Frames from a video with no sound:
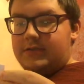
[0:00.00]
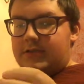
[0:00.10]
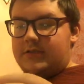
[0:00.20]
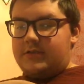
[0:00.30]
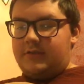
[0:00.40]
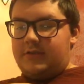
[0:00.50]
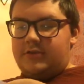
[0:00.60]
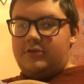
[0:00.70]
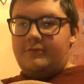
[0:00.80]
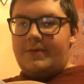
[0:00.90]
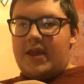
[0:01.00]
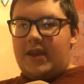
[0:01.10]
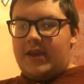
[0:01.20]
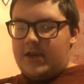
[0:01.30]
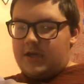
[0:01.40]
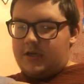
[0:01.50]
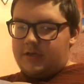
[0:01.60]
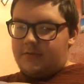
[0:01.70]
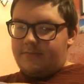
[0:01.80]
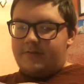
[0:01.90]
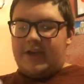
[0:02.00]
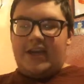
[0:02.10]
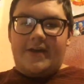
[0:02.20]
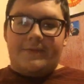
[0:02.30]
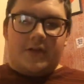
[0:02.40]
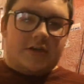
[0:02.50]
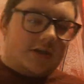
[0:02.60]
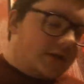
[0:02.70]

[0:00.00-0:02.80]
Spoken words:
is going to be number 11